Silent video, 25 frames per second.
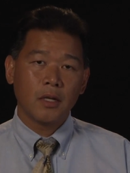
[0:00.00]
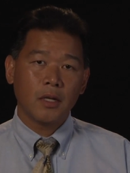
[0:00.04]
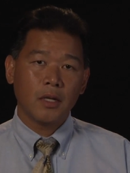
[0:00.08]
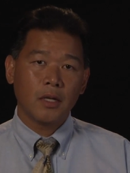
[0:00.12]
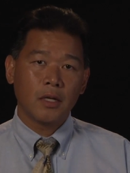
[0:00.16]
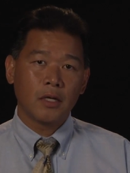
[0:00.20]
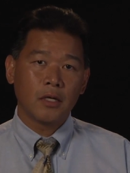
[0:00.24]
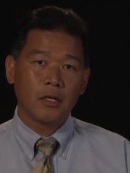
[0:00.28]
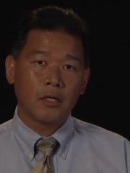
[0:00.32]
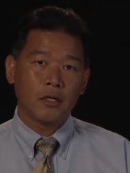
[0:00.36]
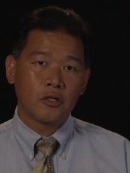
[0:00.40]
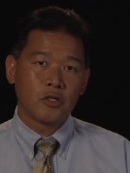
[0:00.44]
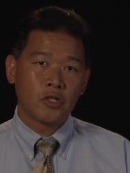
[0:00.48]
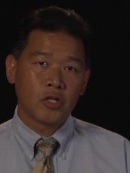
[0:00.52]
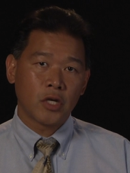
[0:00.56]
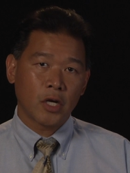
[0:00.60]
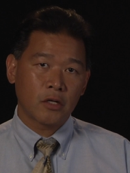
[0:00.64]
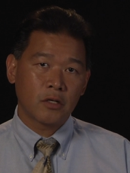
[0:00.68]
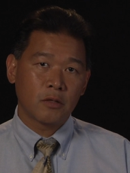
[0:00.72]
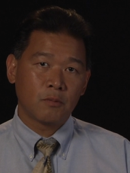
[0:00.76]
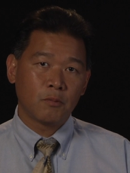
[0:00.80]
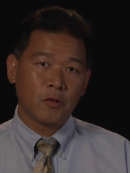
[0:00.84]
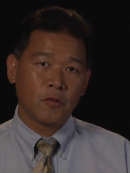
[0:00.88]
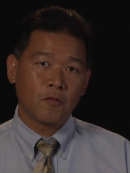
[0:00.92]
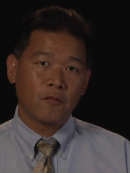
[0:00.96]
In an
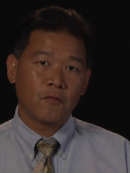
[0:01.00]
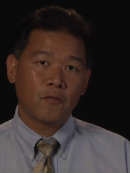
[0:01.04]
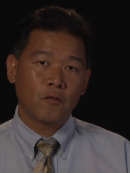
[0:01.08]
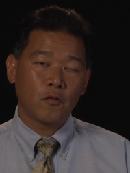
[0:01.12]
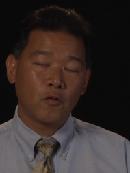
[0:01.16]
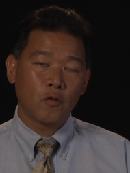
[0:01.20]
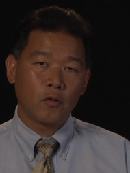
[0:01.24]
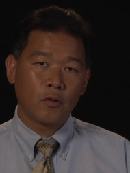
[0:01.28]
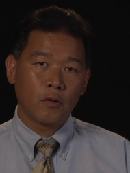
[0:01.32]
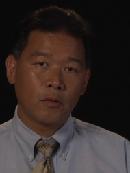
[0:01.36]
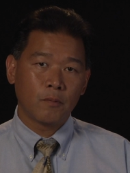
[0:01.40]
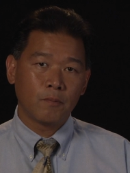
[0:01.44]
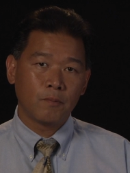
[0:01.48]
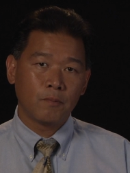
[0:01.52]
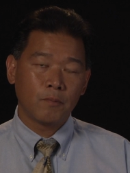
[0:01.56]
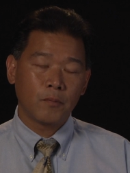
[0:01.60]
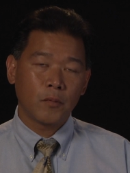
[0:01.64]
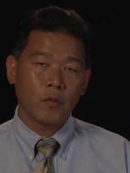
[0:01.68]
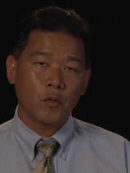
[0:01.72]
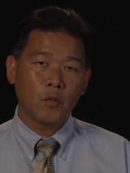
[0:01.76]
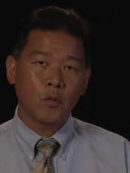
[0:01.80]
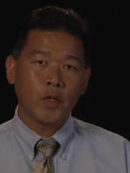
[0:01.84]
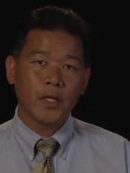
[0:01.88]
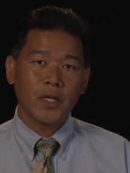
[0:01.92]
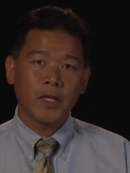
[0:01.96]
injectable form,
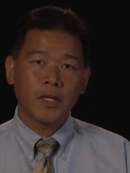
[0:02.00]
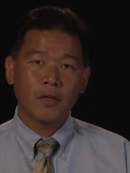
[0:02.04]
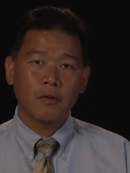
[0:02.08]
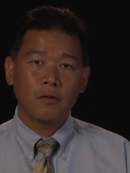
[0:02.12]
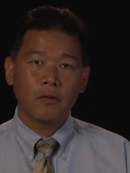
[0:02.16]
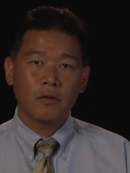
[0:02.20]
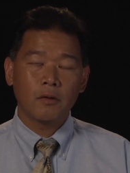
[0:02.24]
we